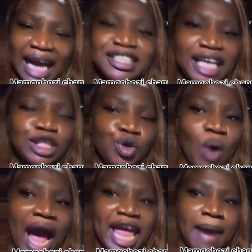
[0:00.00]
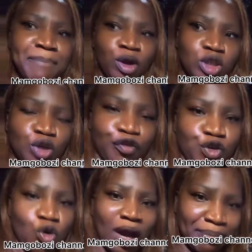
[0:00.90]
I can't change who I am because
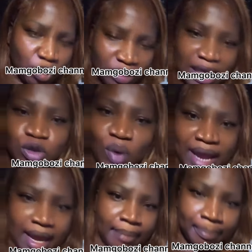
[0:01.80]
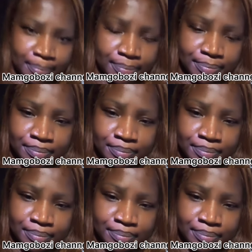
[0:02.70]
of you want me to change who I am.